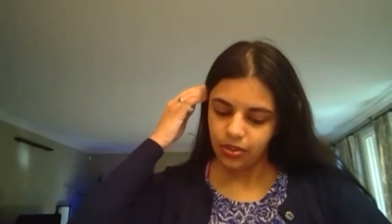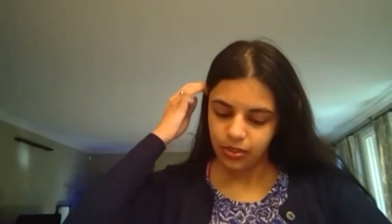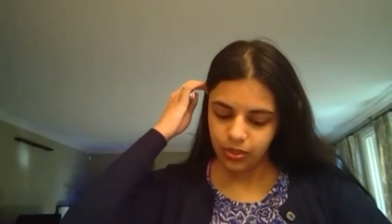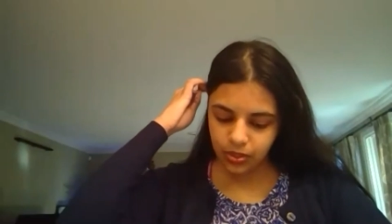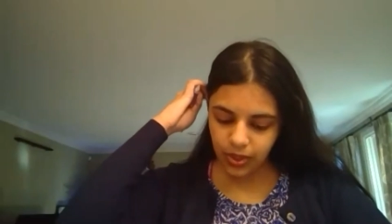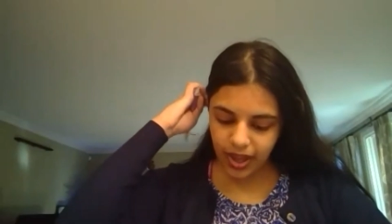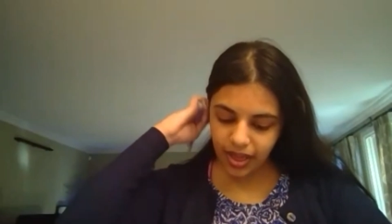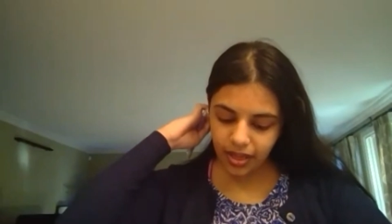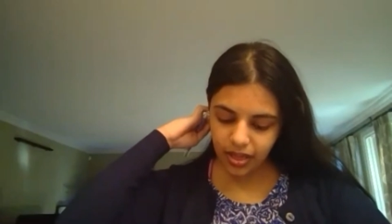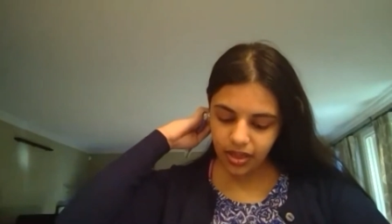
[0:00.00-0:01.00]

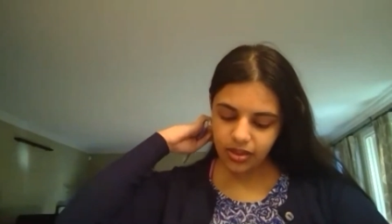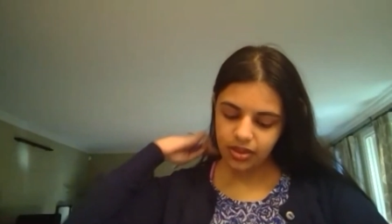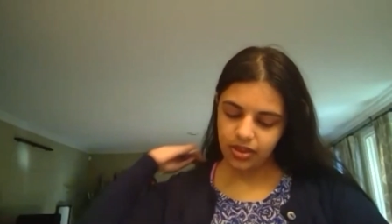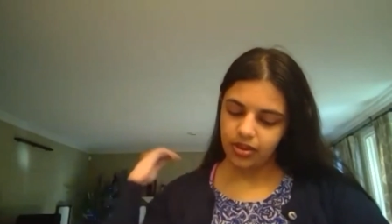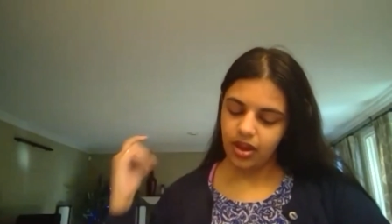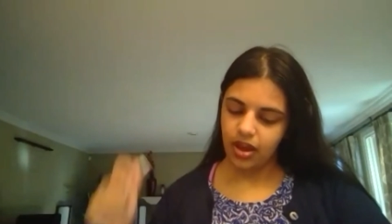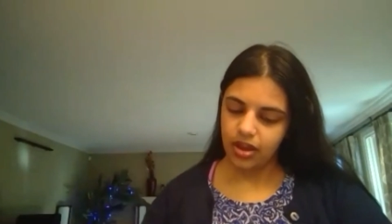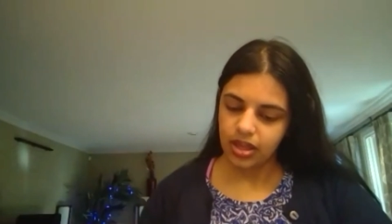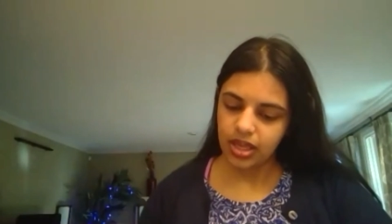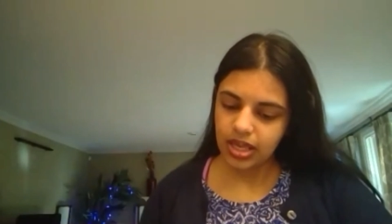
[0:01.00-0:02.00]
Well,
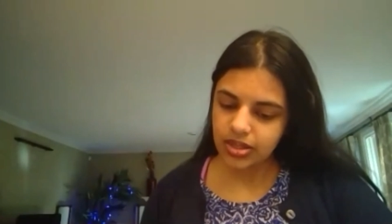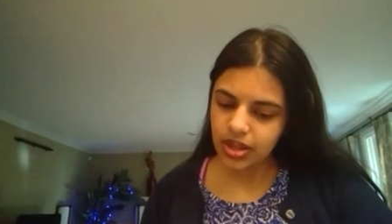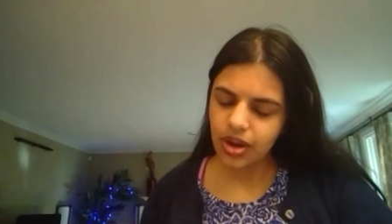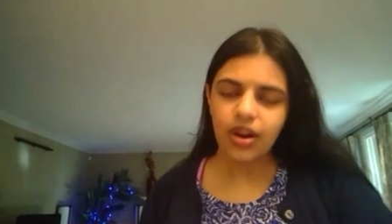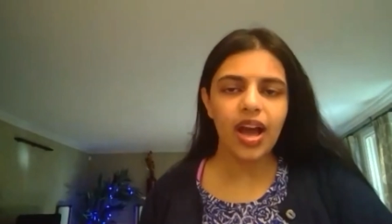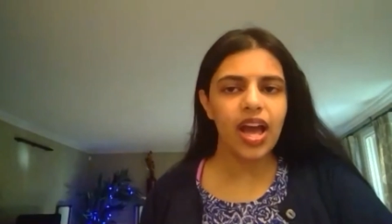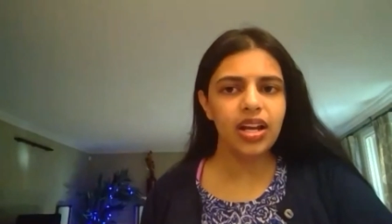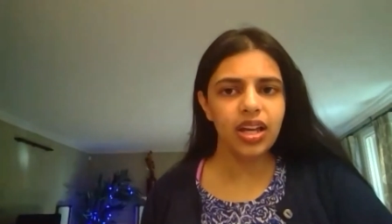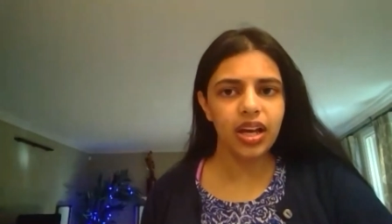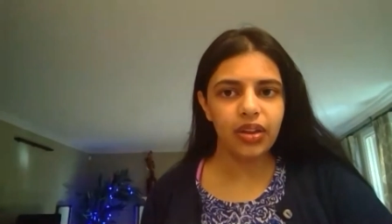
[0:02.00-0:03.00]
is there any
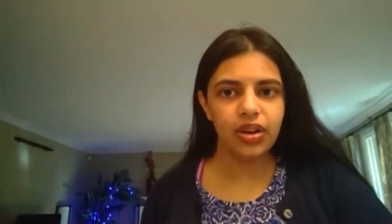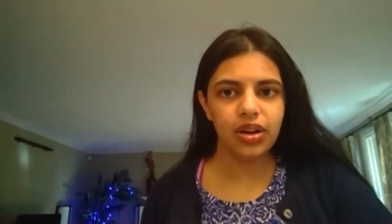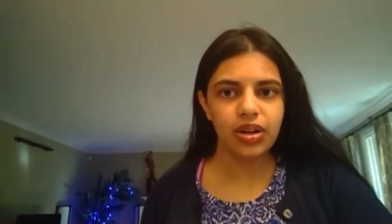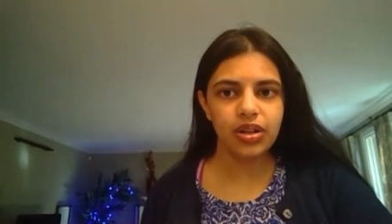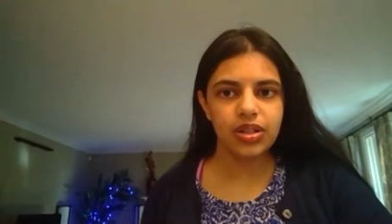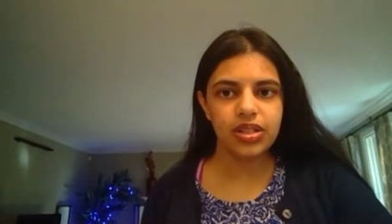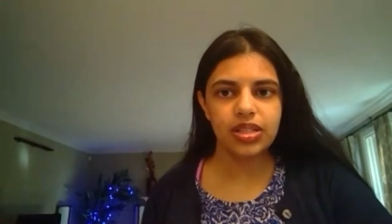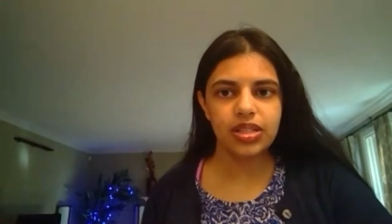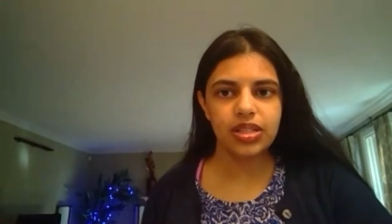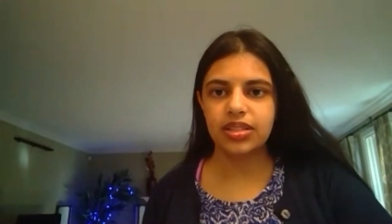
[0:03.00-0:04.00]
other
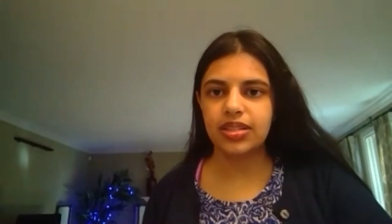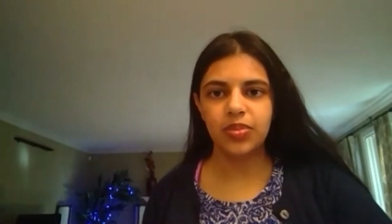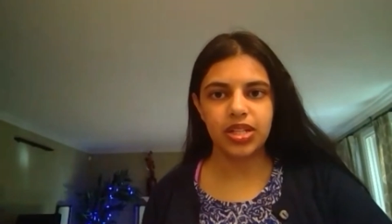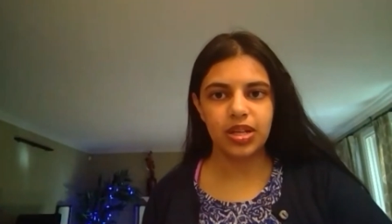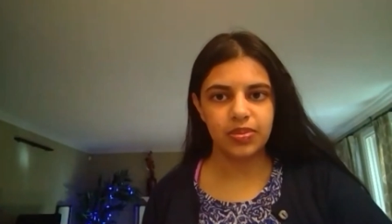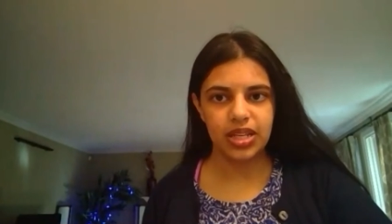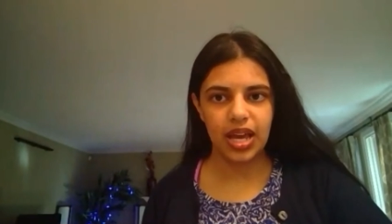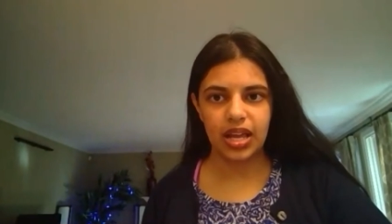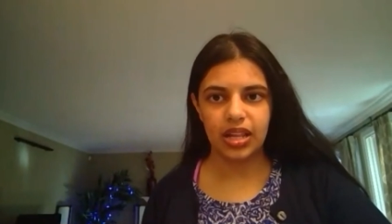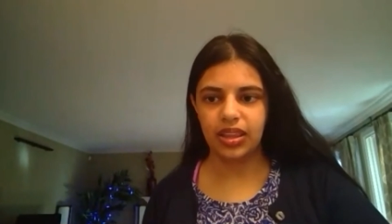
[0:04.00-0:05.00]
symptoms
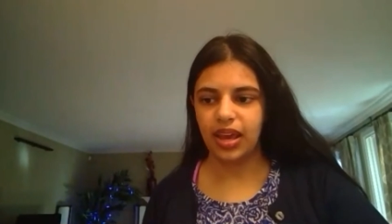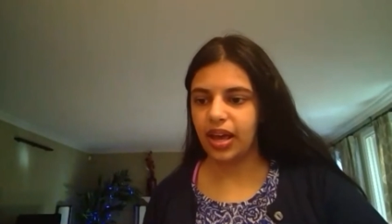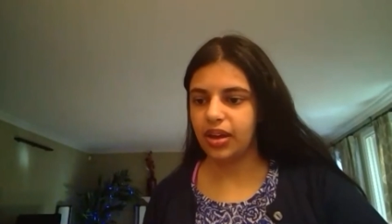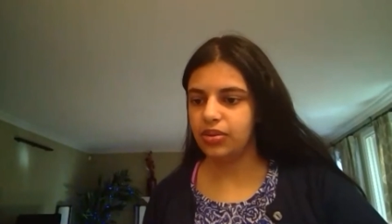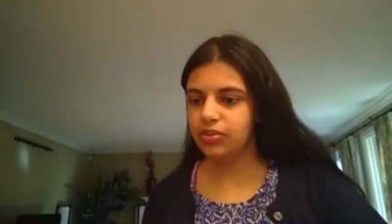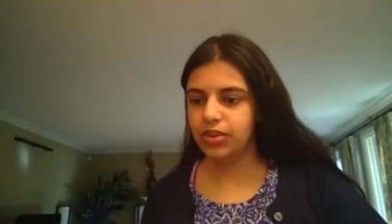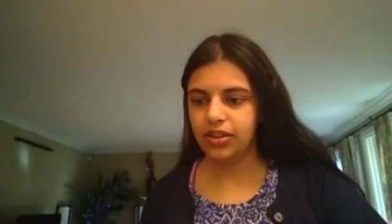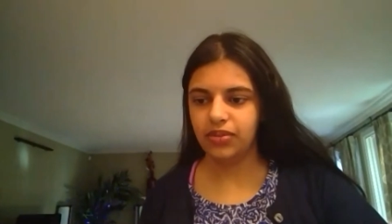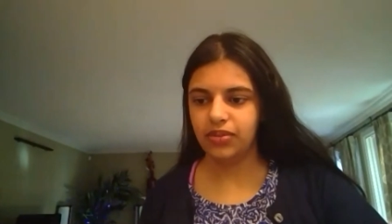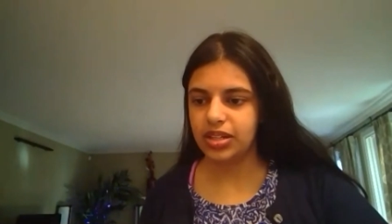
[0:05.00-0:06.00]
yet that we
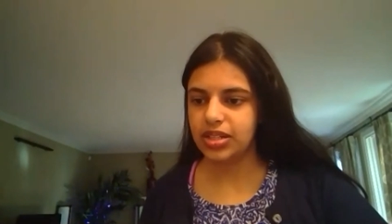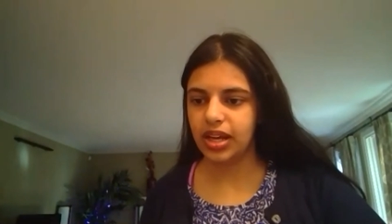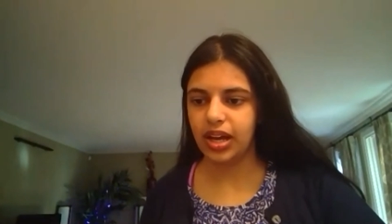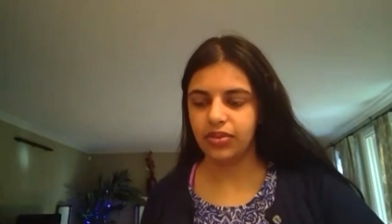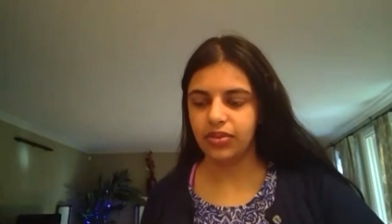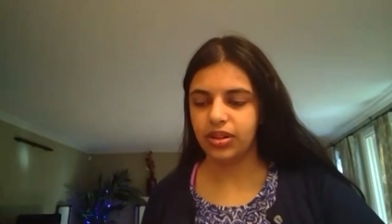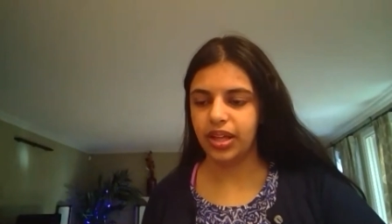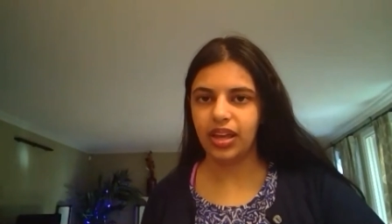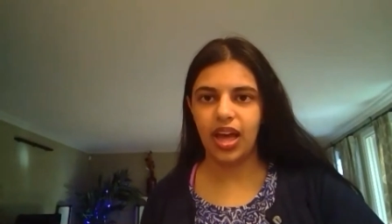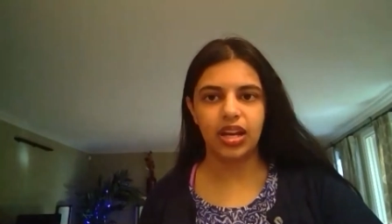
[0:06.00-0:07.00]
have yet to cover,
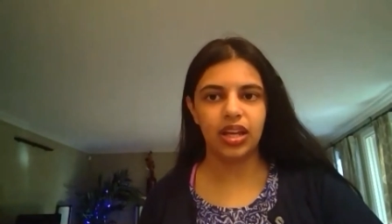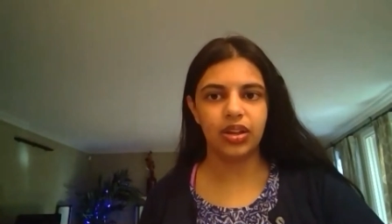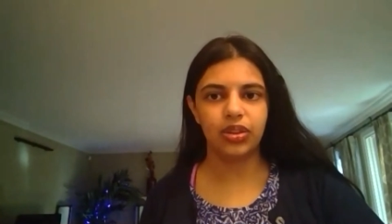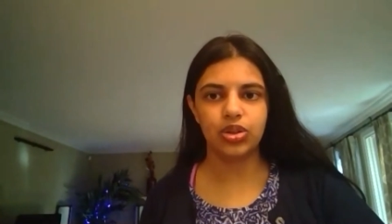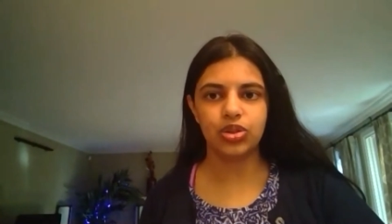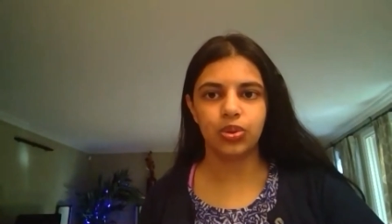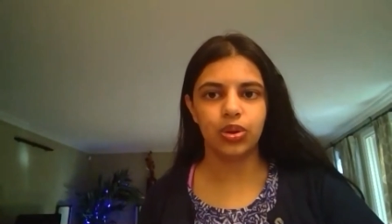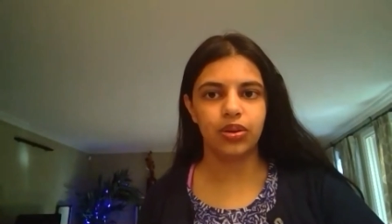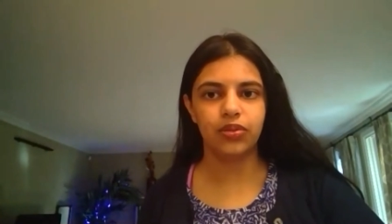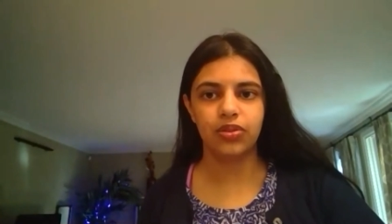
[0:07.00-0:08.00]
like any other
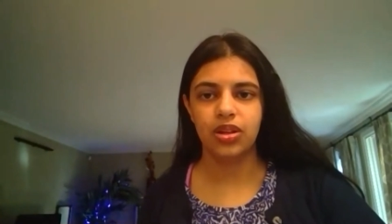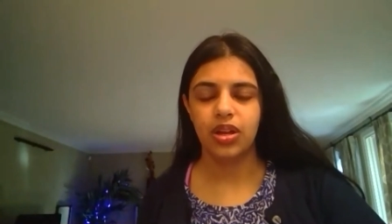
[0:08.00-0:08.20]
sort of